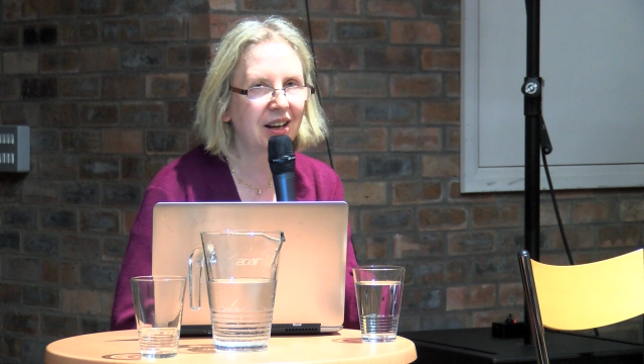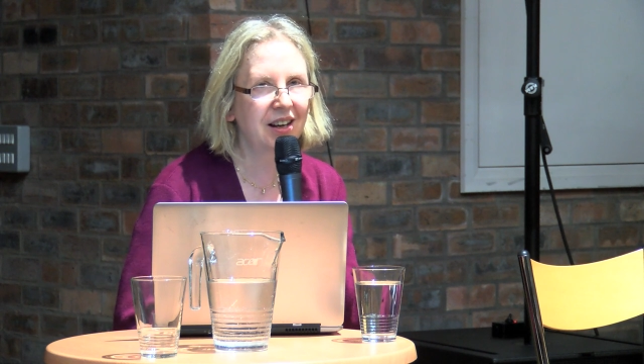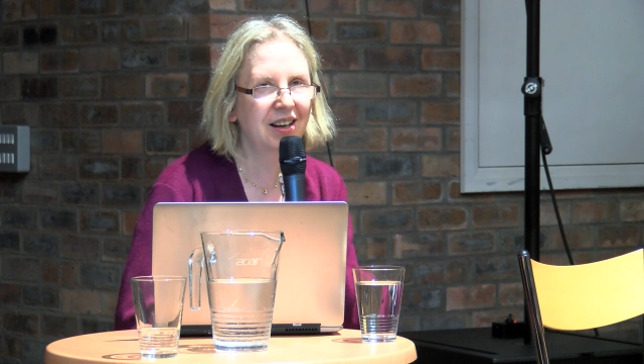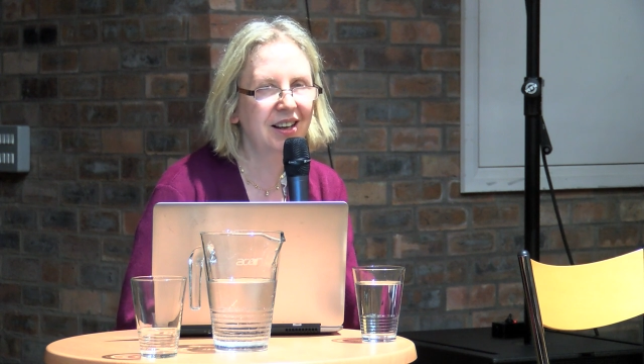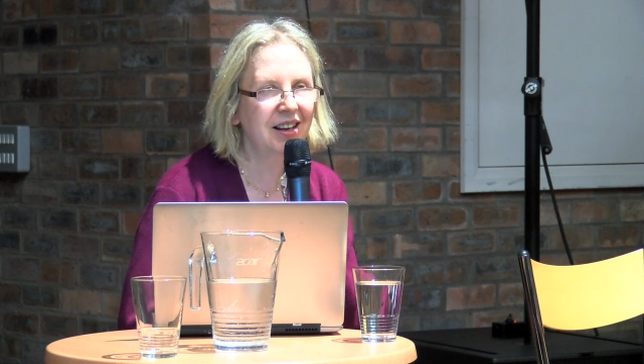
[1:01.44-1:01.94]

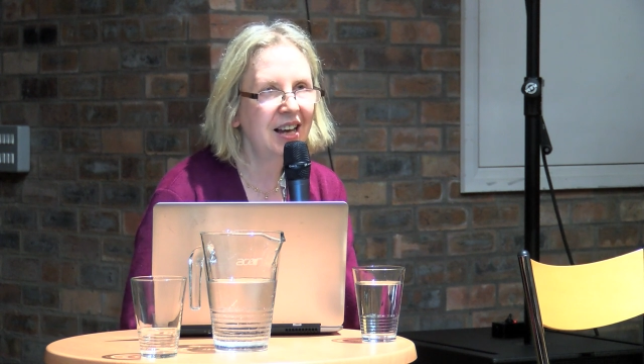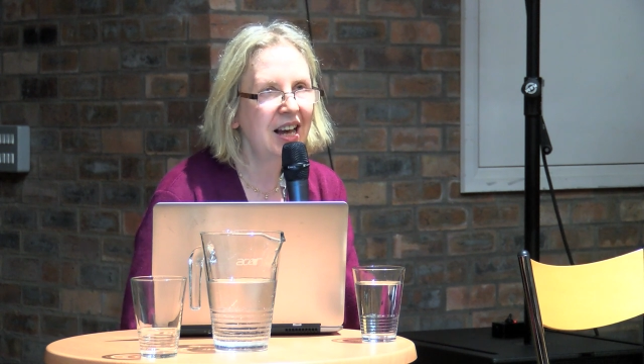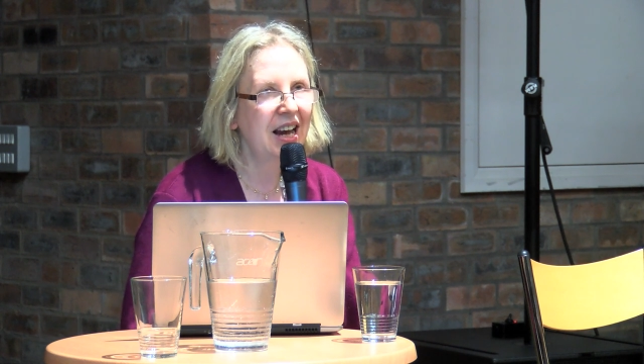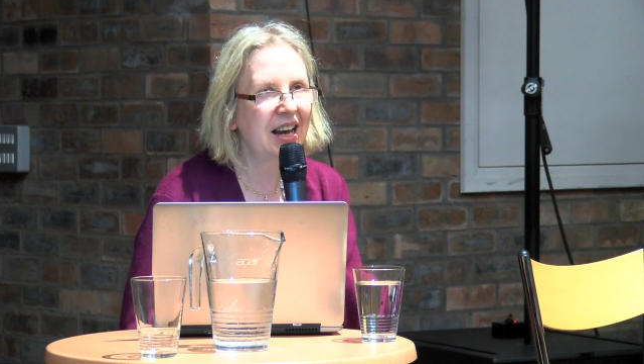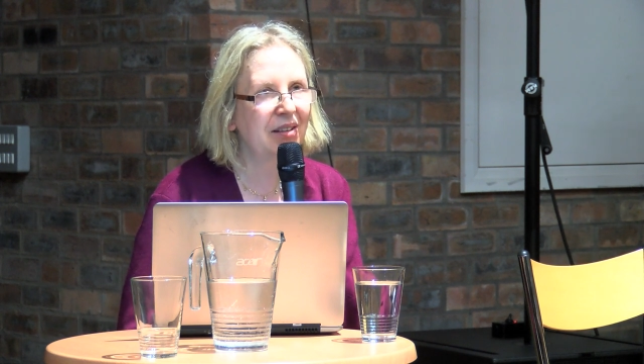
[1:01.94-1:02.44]
Uh,
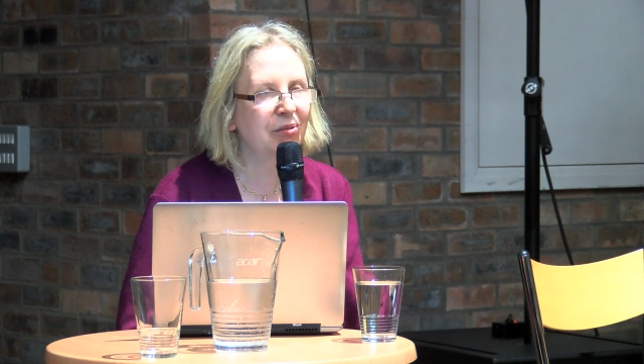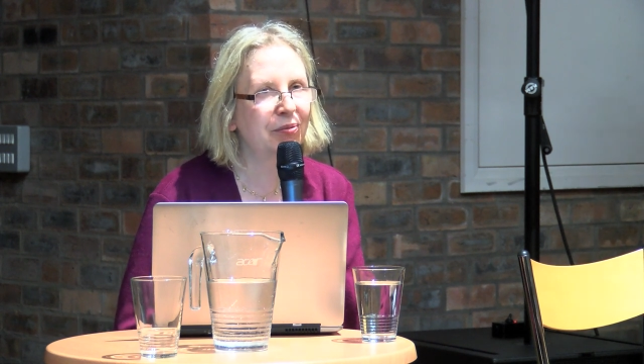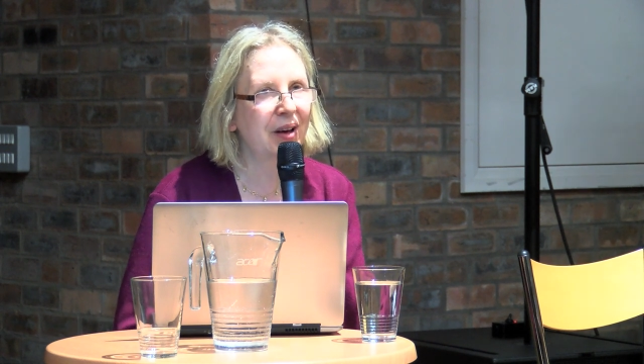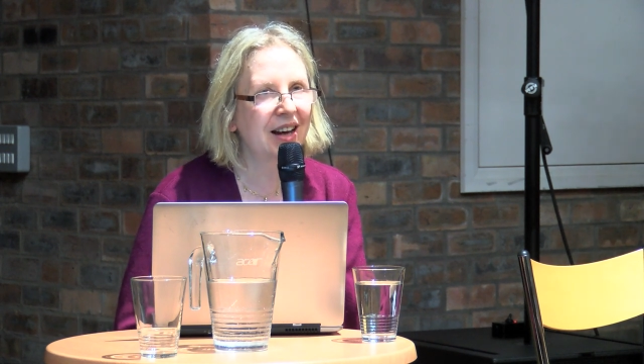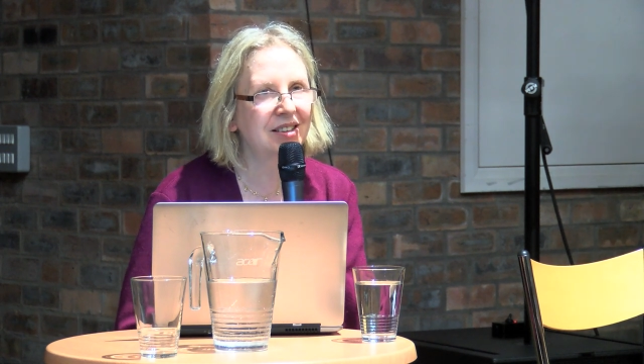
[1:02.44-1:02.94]
in
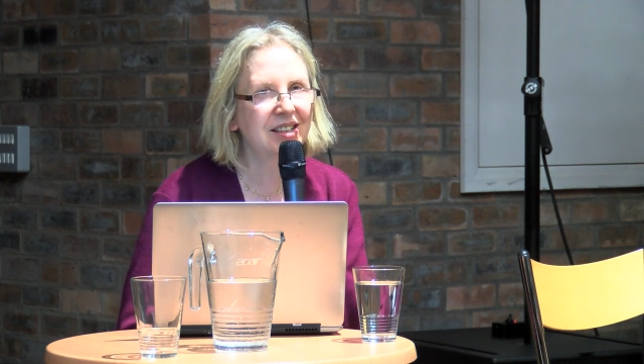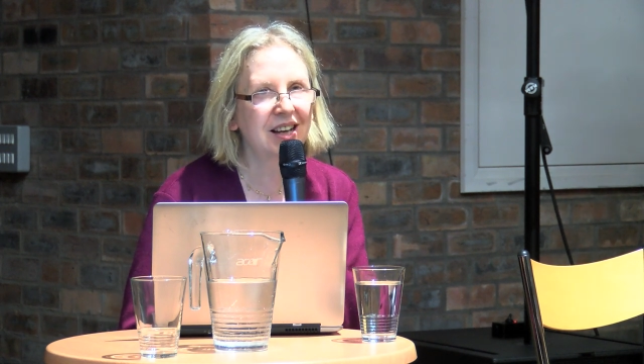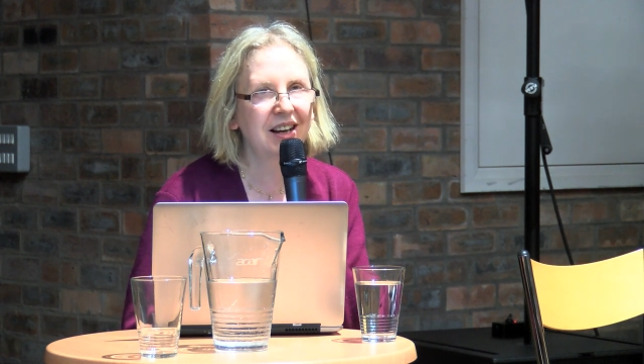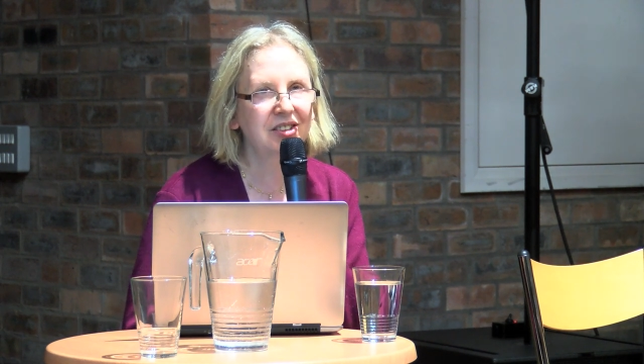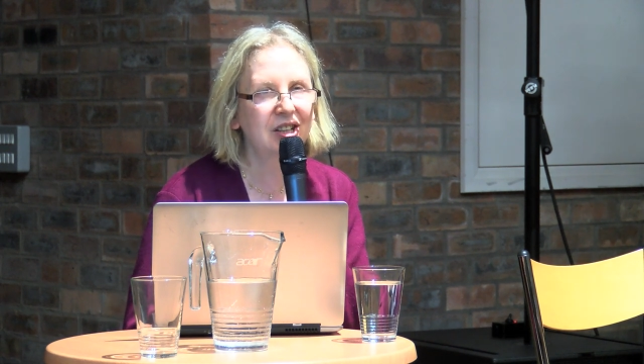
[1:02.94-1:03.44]
fact,
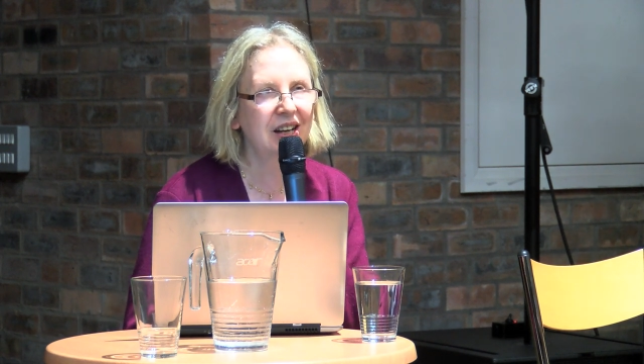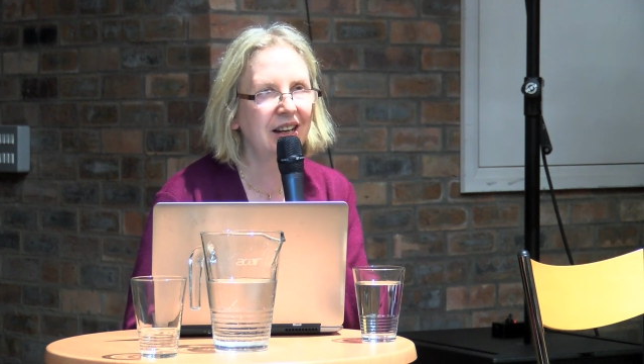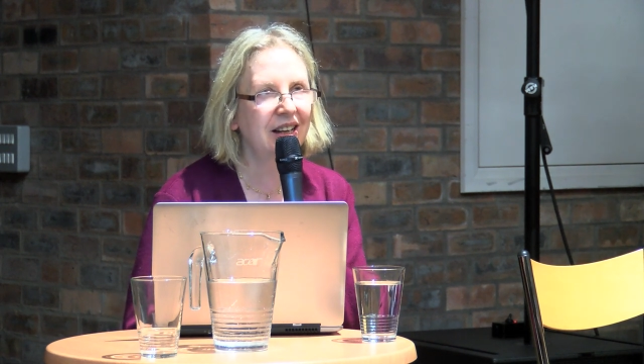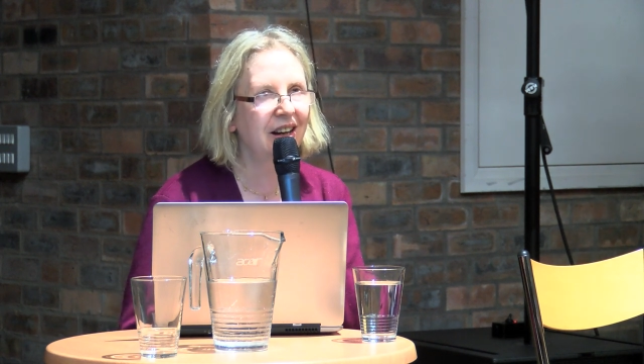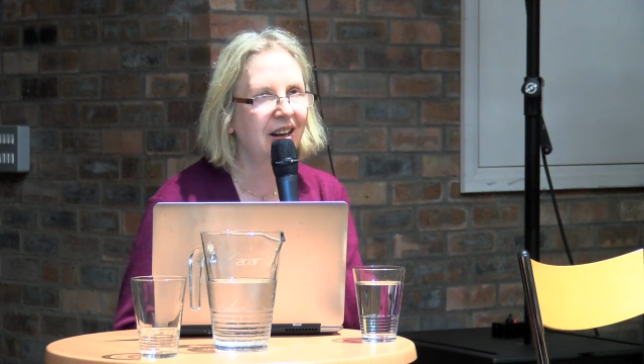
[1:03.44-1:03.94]

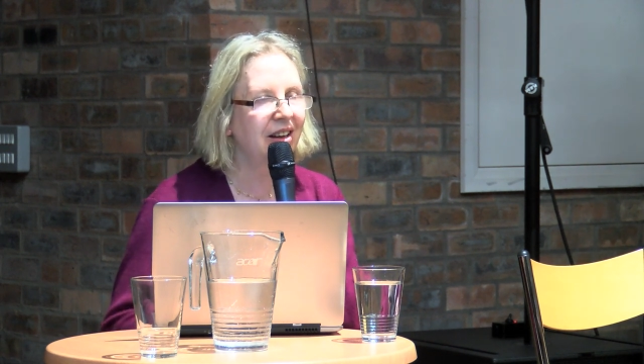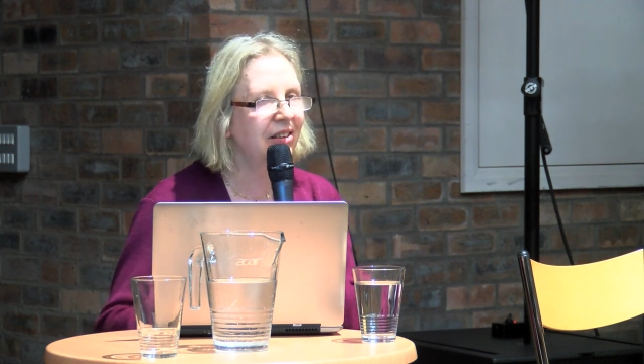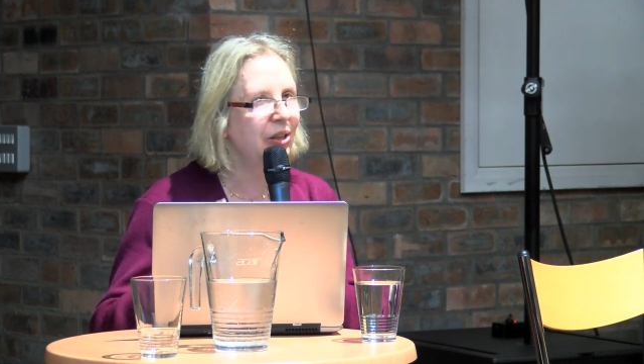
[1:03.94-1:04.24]
actually, uh,